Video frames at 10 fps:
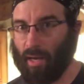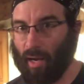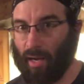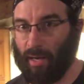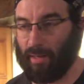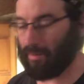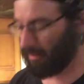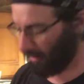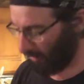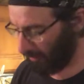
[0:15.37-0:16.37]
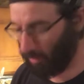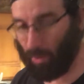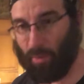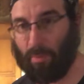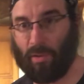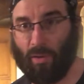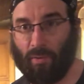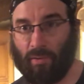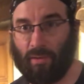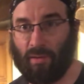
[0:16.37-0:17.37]
and I'm at home
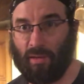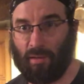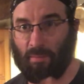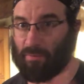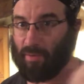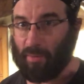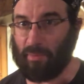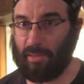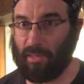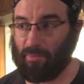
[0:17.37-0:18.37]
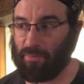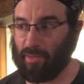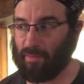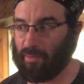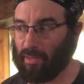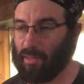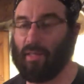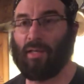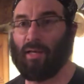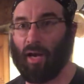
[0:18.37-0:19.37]
alone. Family's out for the evening.
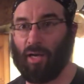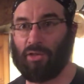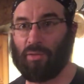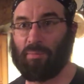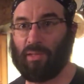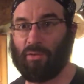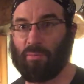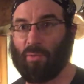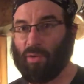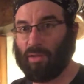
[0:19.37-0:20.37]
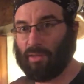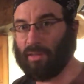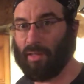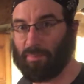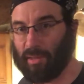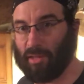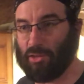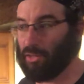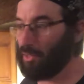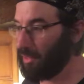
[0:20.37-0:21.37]
I should be doing more to clean up the
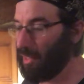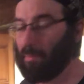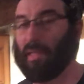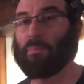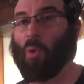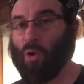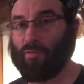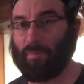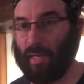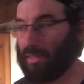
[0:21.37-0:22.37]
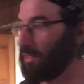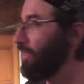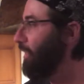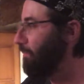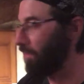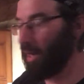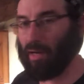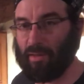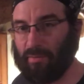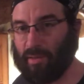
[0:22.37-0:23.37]
kitchen. Instead, I made more of a mess,
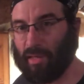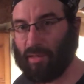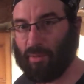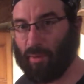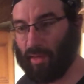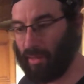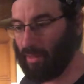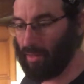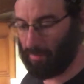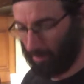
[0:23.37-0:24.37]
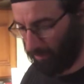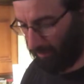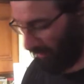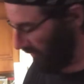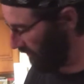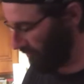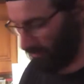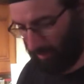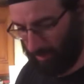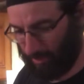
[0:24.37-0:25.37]
piled everything out of the way, moved
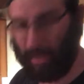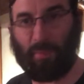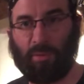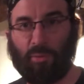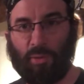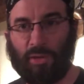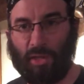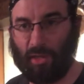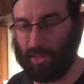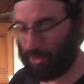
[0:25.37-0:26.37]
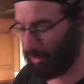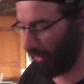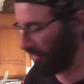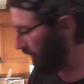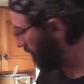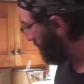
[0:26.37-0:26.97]
this table, which is our kitchen island, over